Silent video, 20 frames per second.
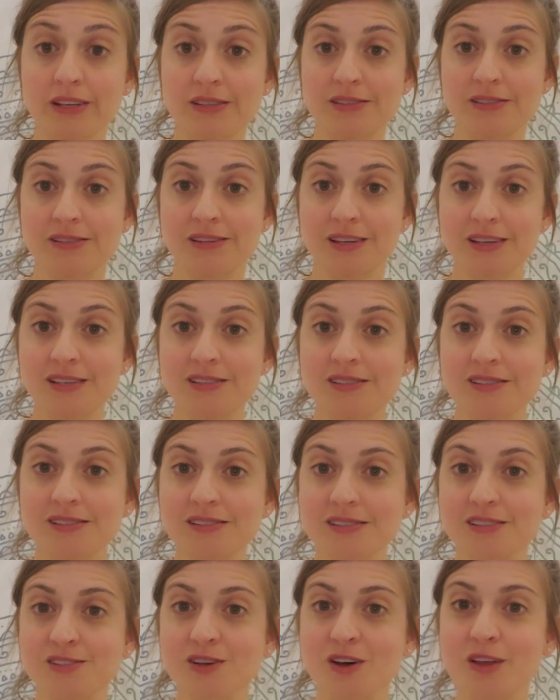
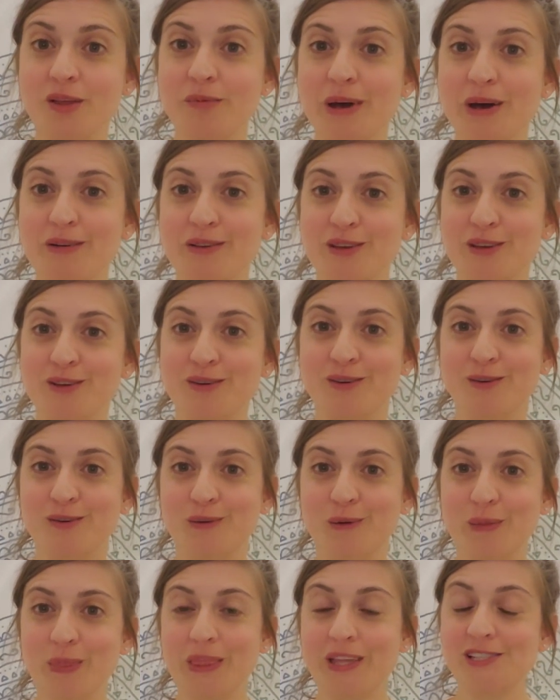This is all about
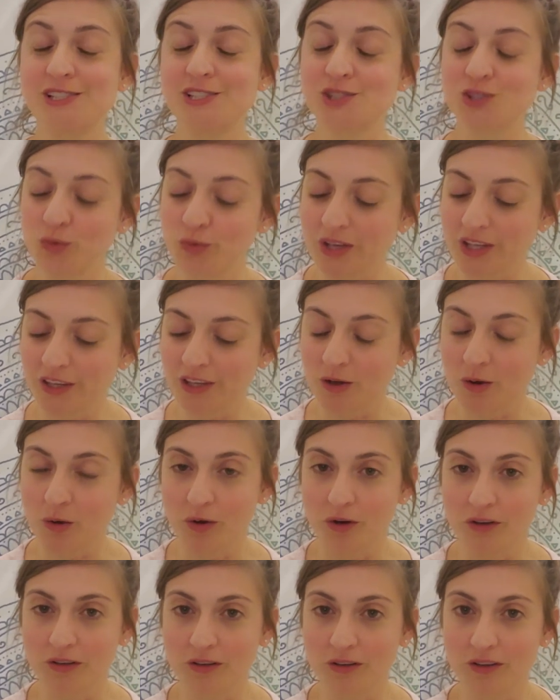you. This is your weekly
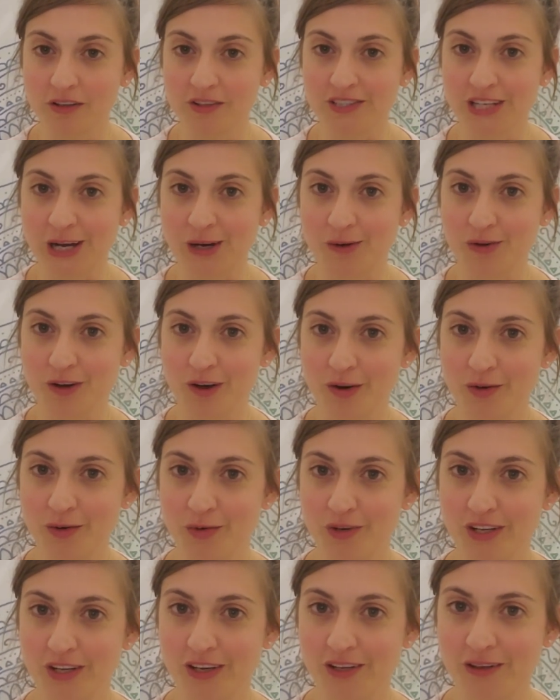oracle and tarot card
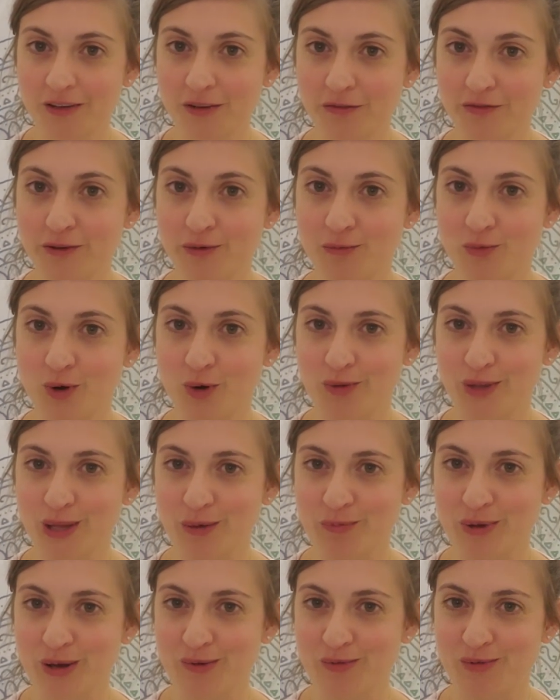reading from Born
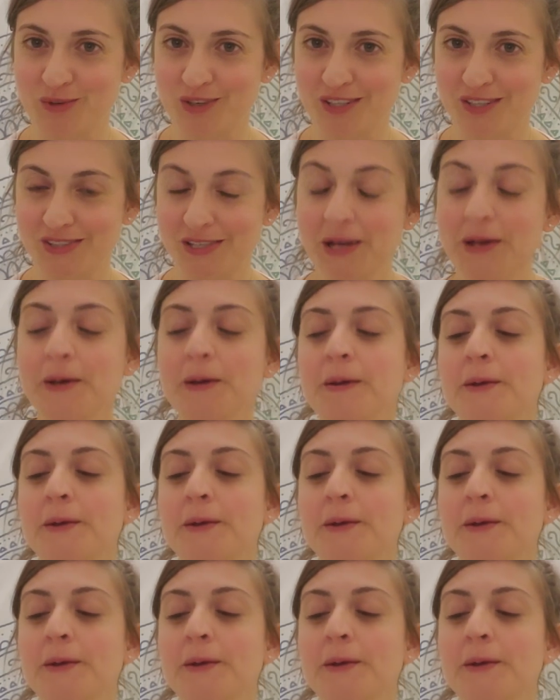Without Boundaries.